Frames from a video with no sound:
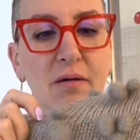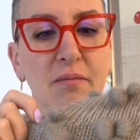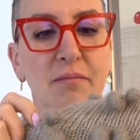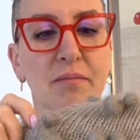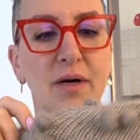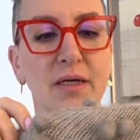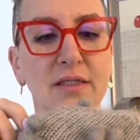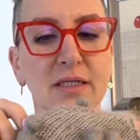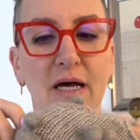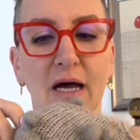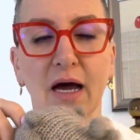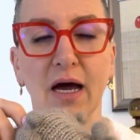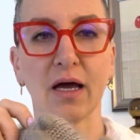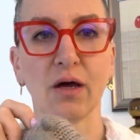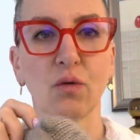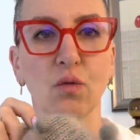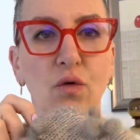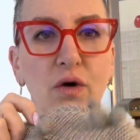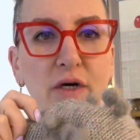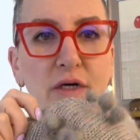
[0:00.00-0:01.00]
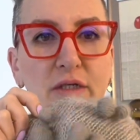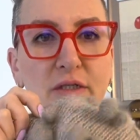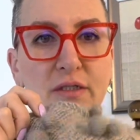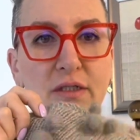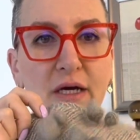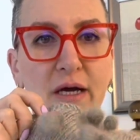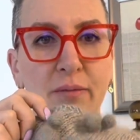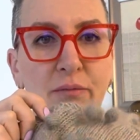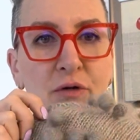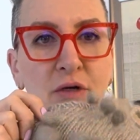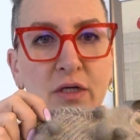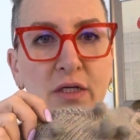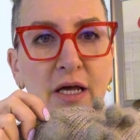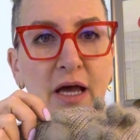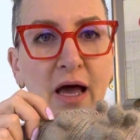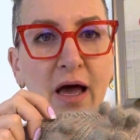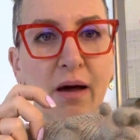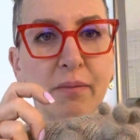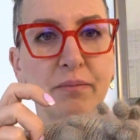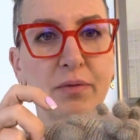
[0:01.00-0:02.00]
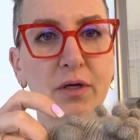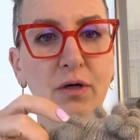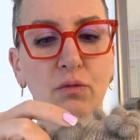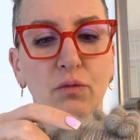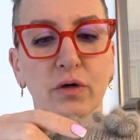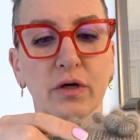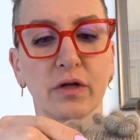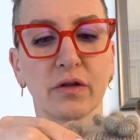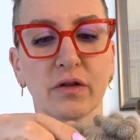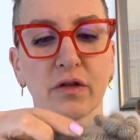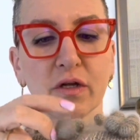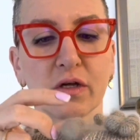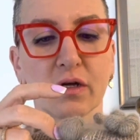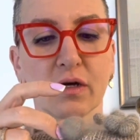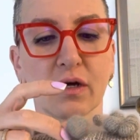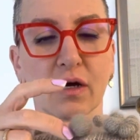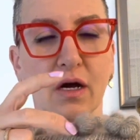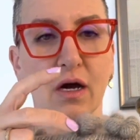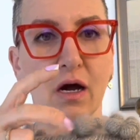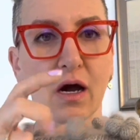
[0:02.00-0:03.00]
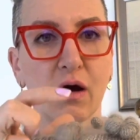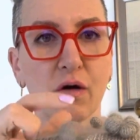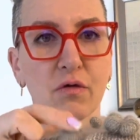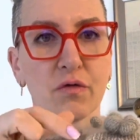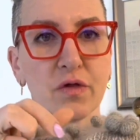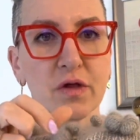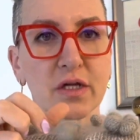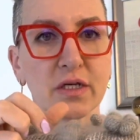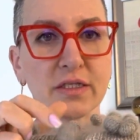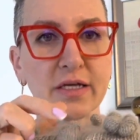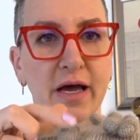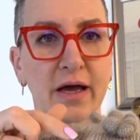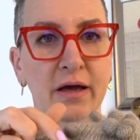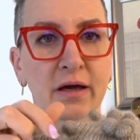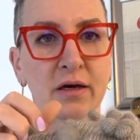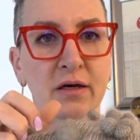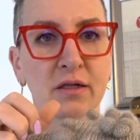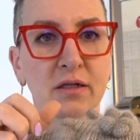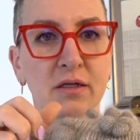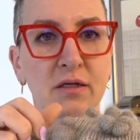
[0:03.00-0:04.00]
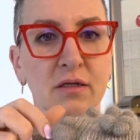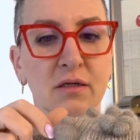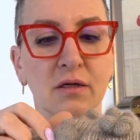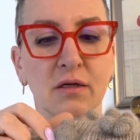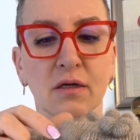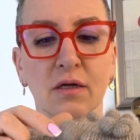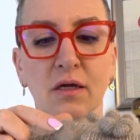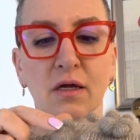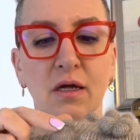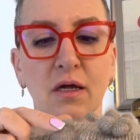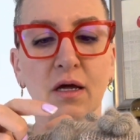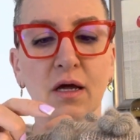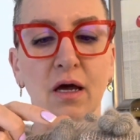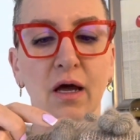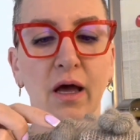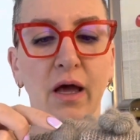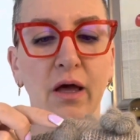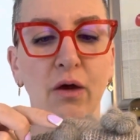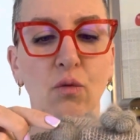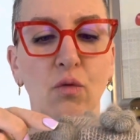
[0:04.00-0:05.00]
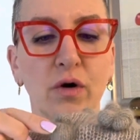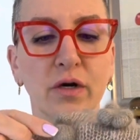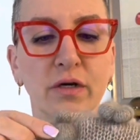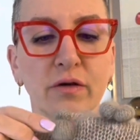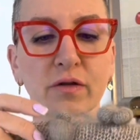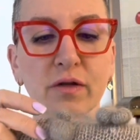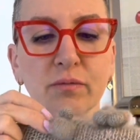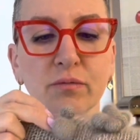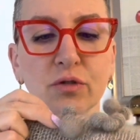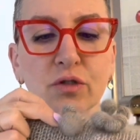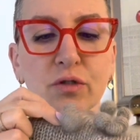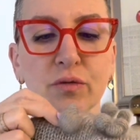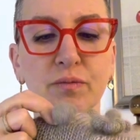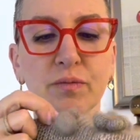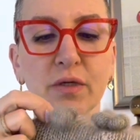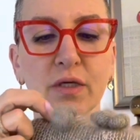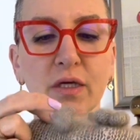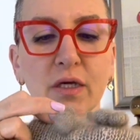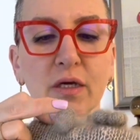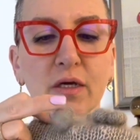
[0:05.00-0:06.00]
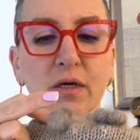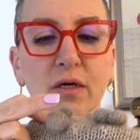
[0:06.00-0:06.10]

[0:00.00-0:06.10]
but I'm not happy with how they dangle. I want them to be